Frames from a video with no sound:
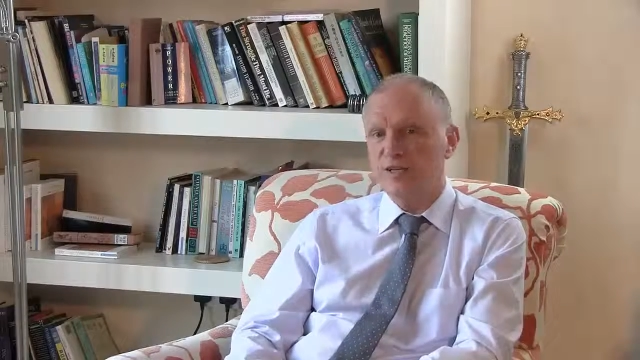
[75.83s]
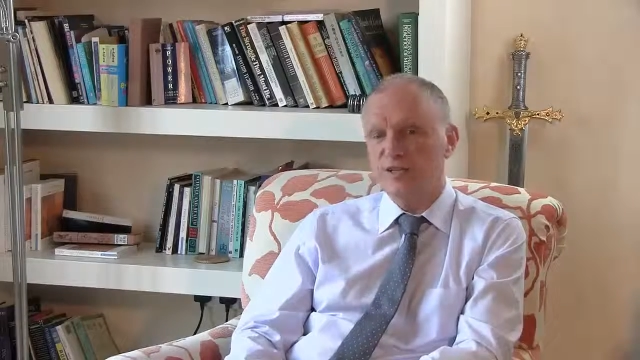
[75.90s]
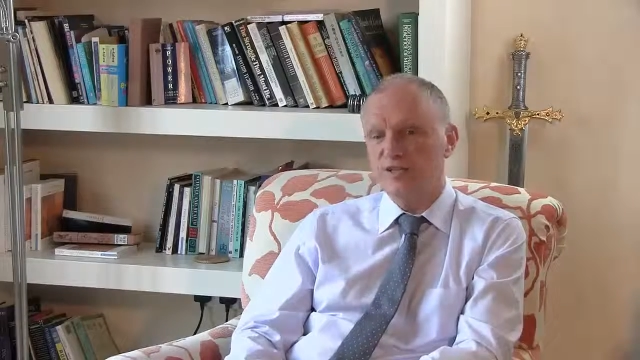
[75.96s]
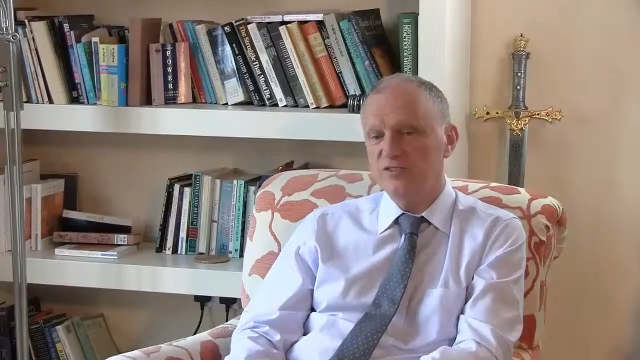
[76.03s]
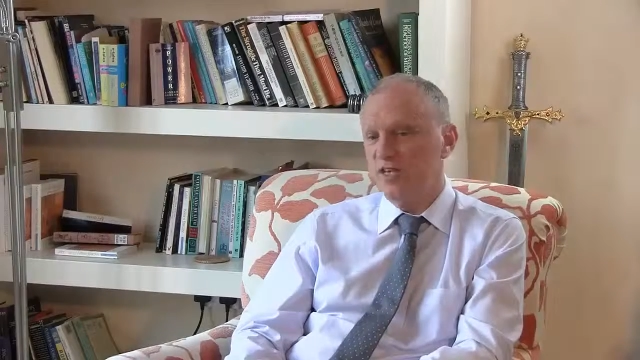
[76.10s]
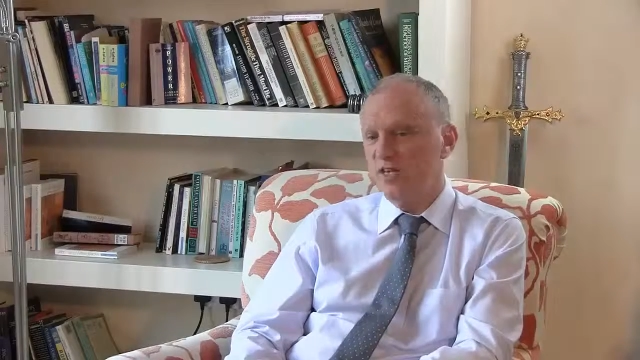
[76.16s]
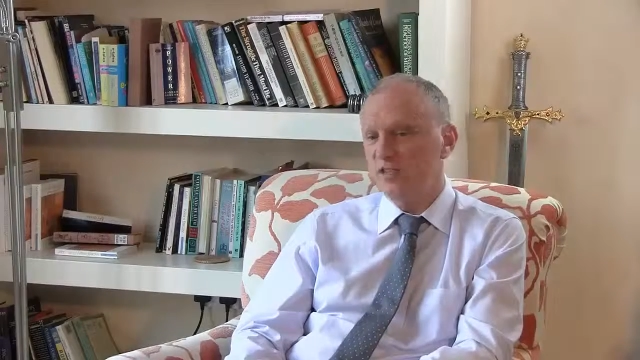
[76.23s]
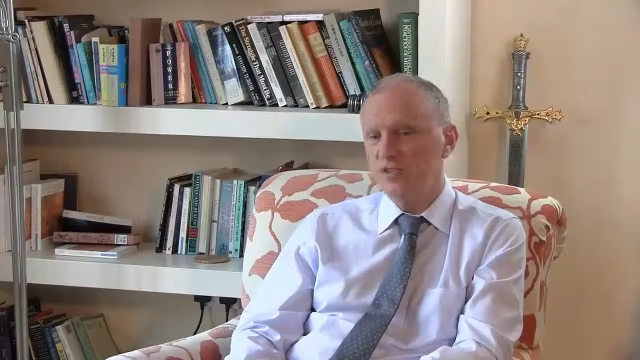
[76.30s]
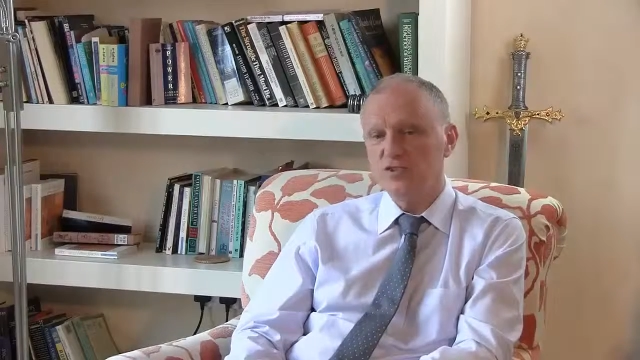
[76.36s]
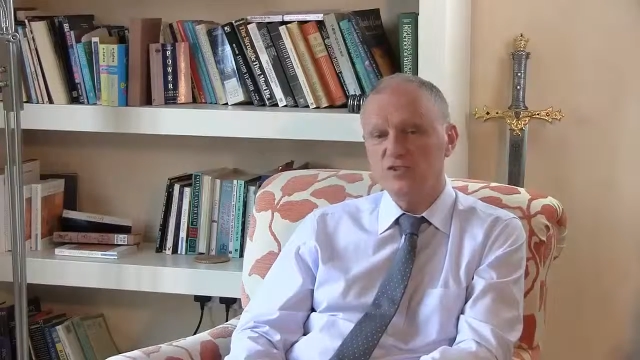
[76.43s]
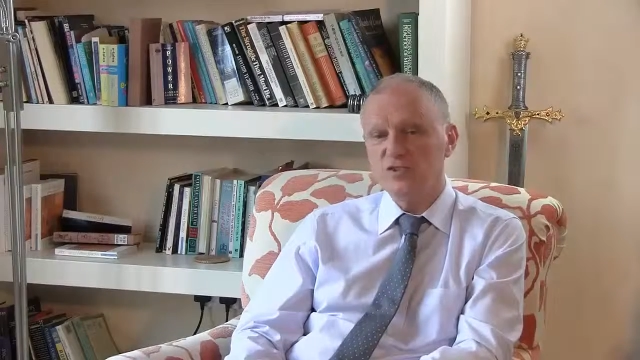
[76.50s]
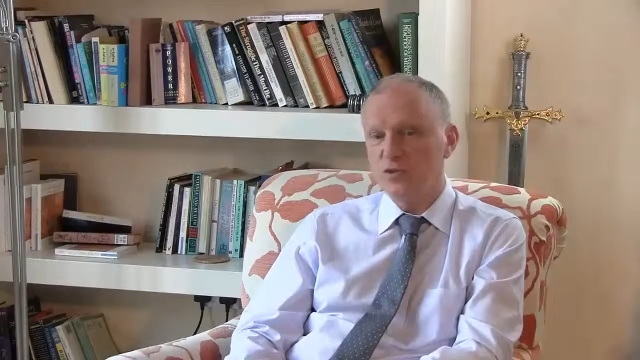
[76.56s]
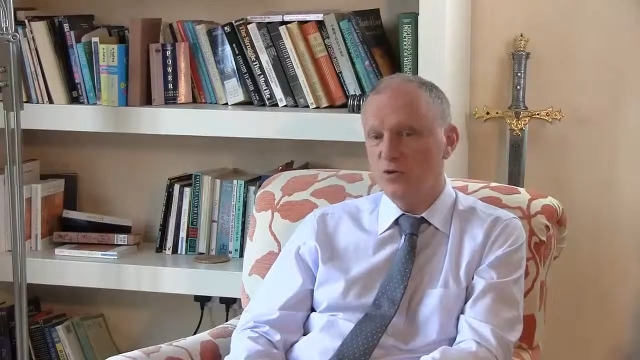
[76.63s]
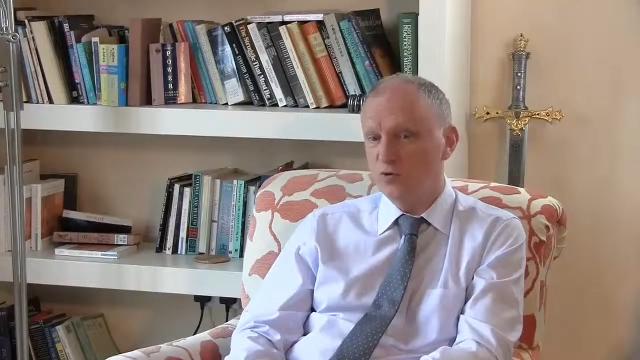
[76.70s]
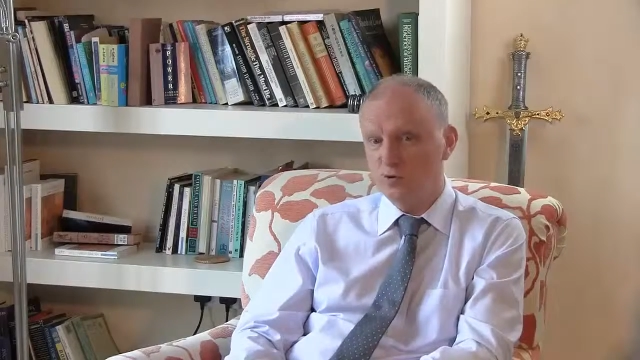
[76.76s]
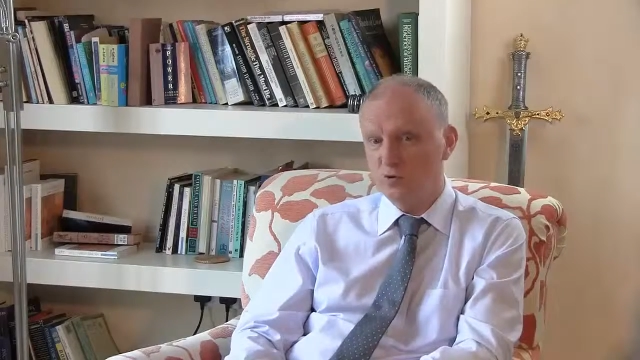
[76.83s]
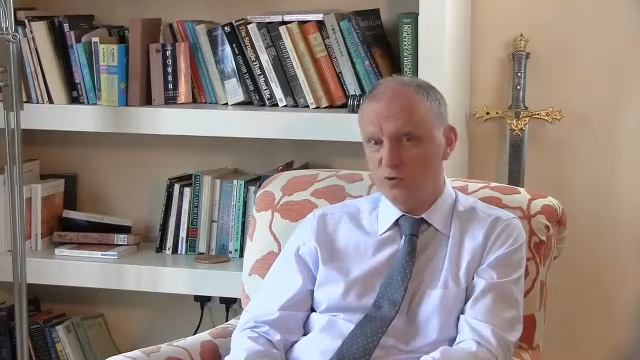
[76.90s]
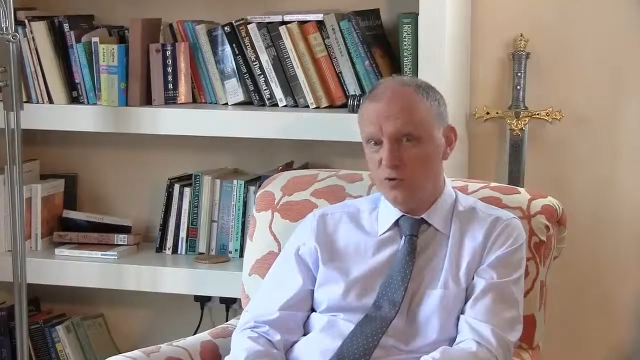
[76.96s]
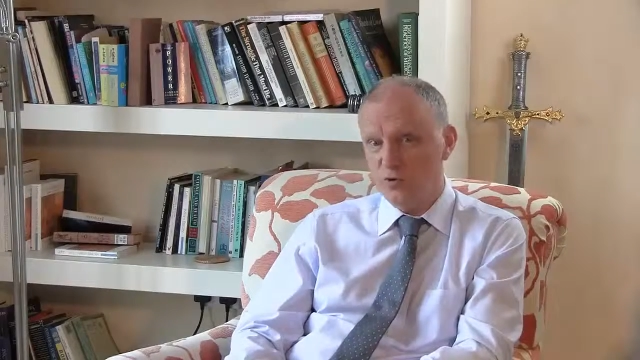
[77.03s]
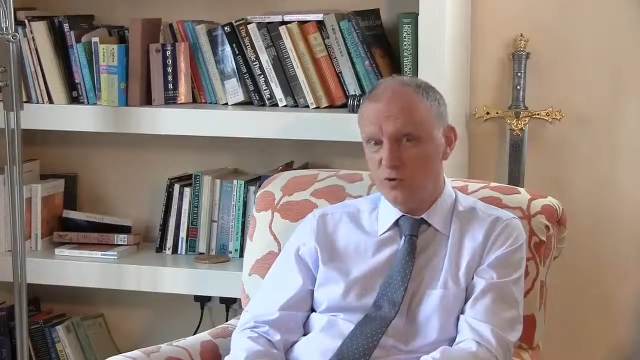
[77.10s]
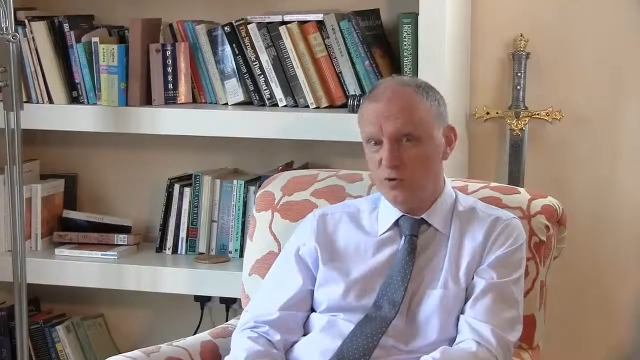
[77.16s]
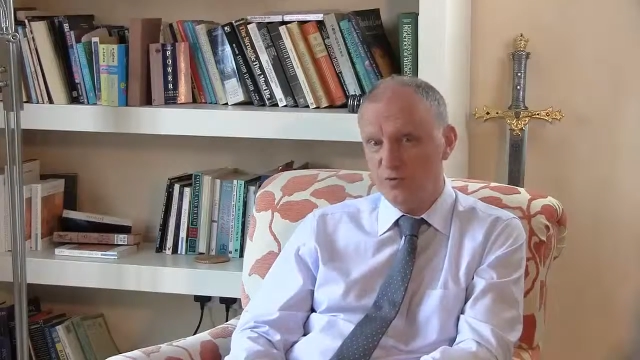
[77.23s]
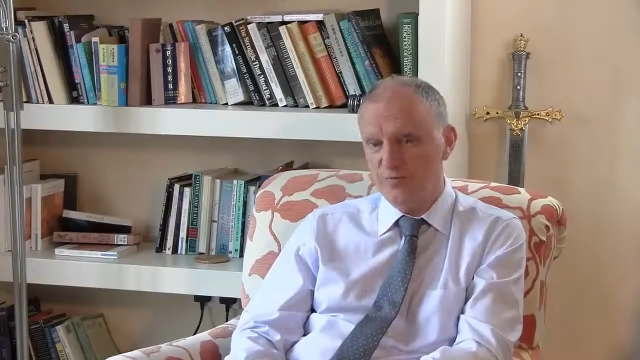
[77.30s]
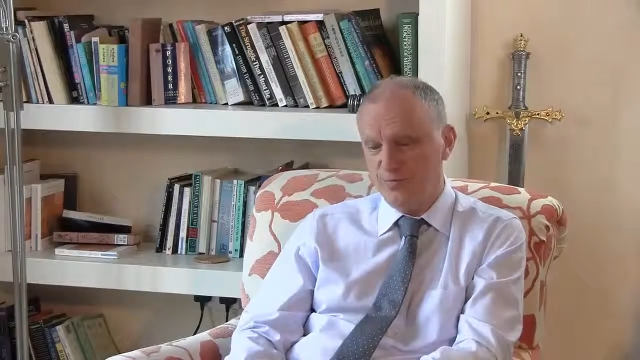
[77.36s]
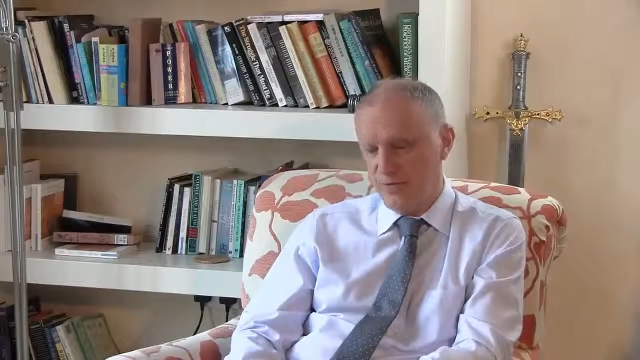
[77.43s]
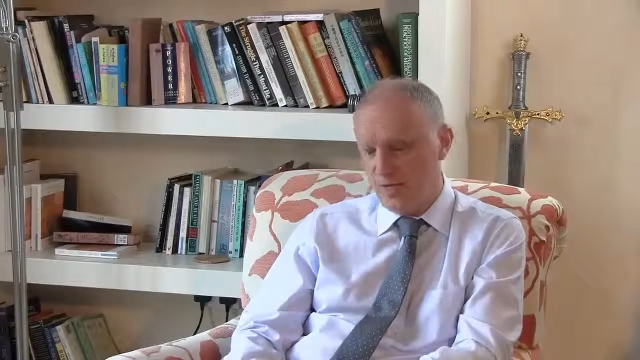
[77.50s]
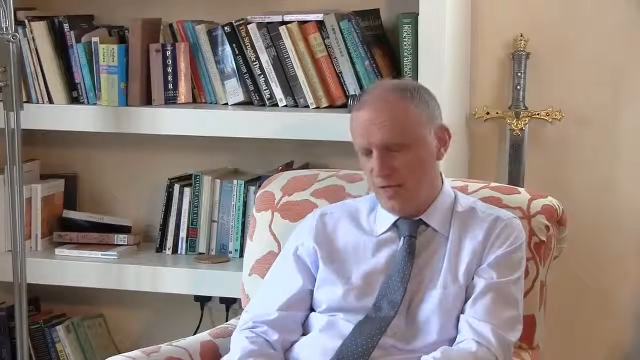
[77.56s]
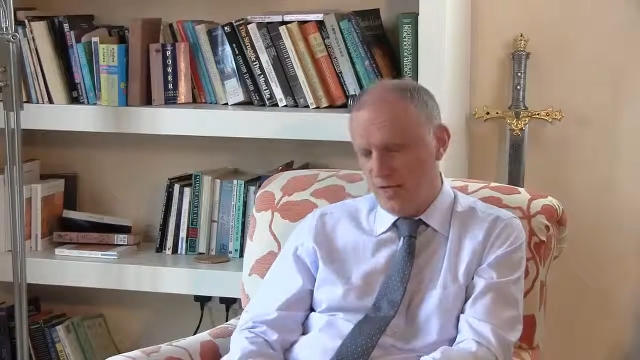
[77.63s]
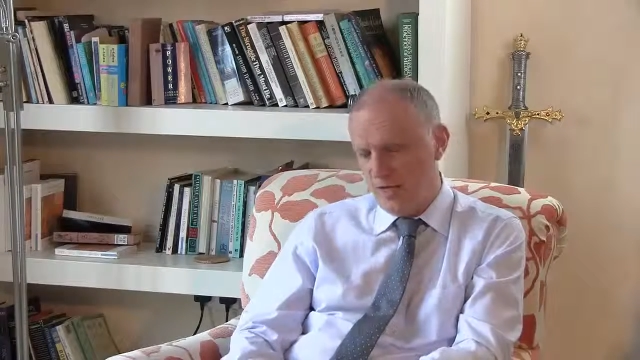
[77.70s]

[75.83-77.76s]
to realise they're just no good to you.